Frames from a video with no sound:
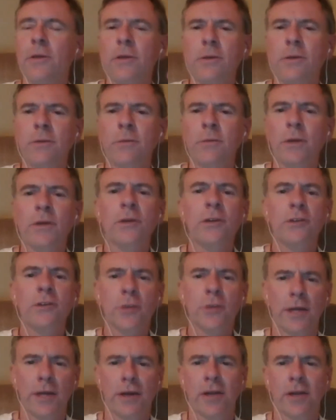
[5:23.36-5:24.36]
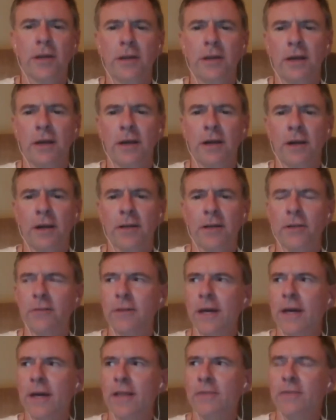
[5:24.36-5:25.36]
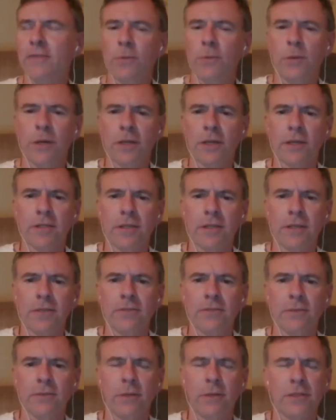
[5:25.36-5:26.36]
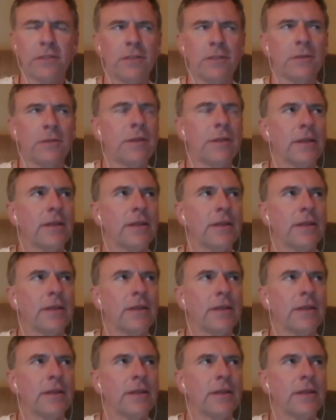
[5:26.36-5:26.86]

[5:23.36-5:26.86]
one could try to argue that if they want to.